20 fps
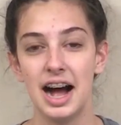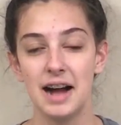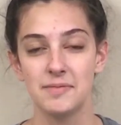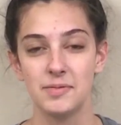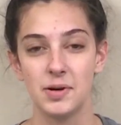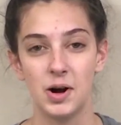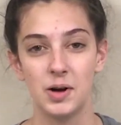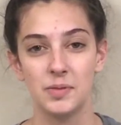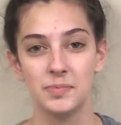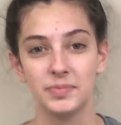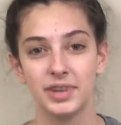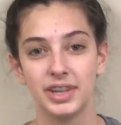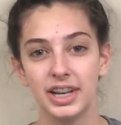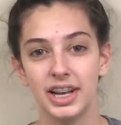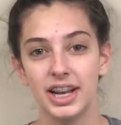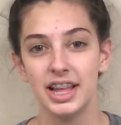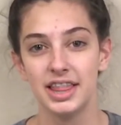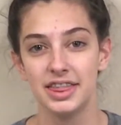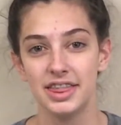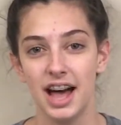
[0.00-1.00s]
Hi, Mom.
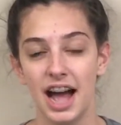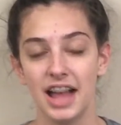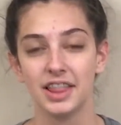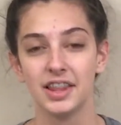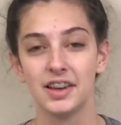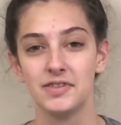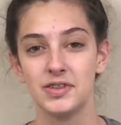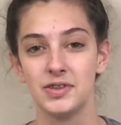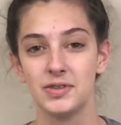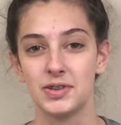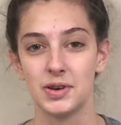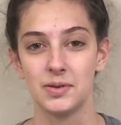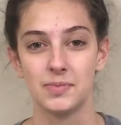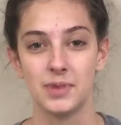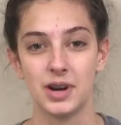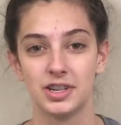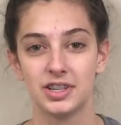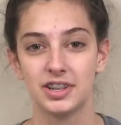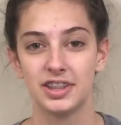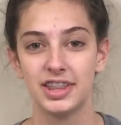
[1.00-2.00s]
I love you so
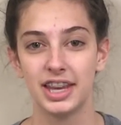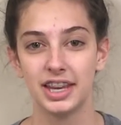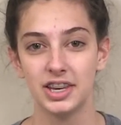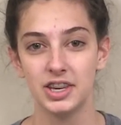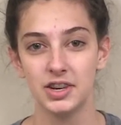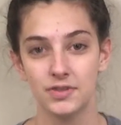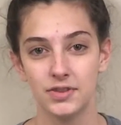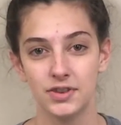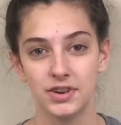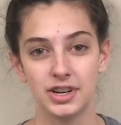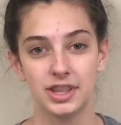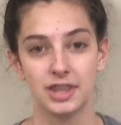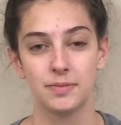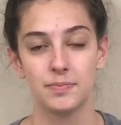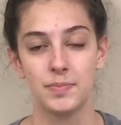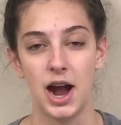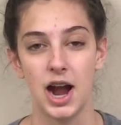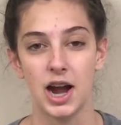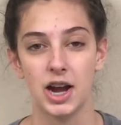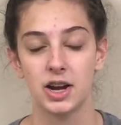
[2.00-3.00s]
much. Thank you for
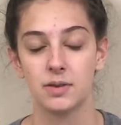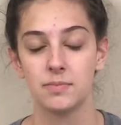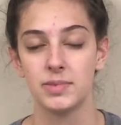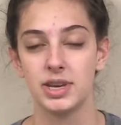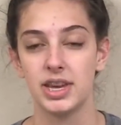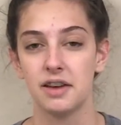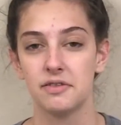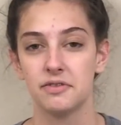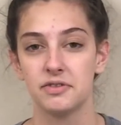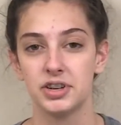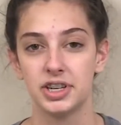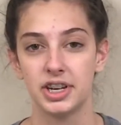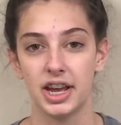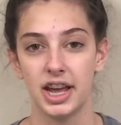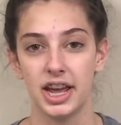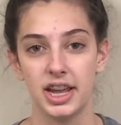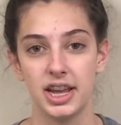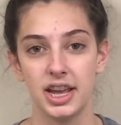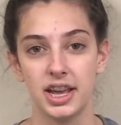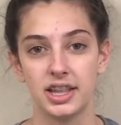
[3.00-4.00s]
inspiring me every
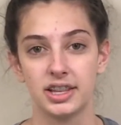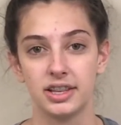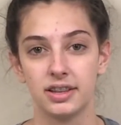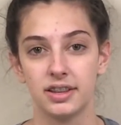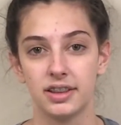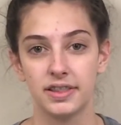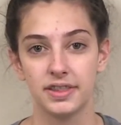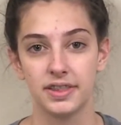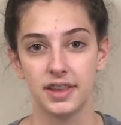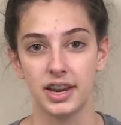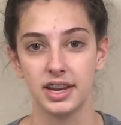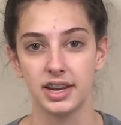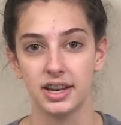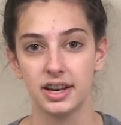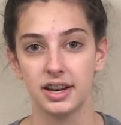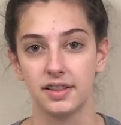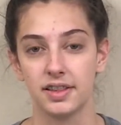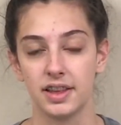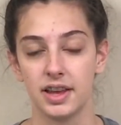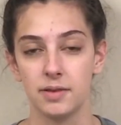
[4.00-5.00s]
day and
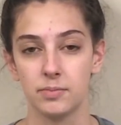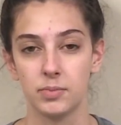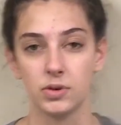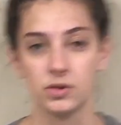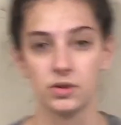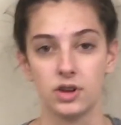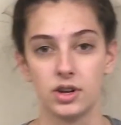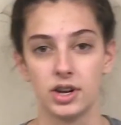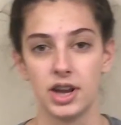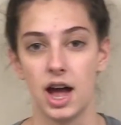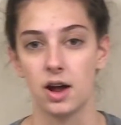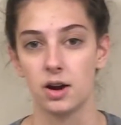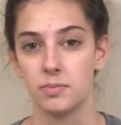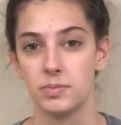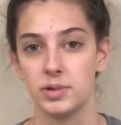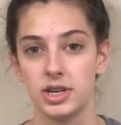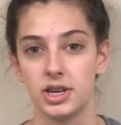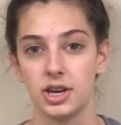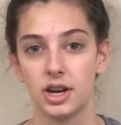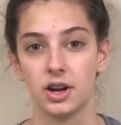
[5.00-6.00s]
setting an example on how
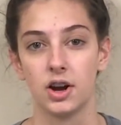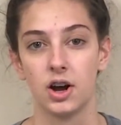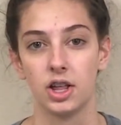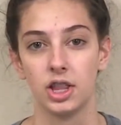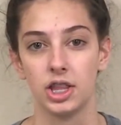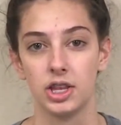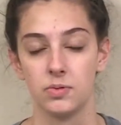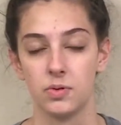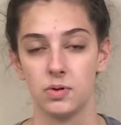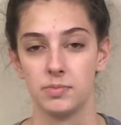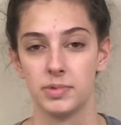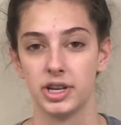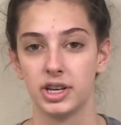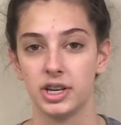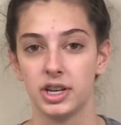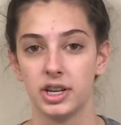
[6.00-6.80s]
to be a godly woman.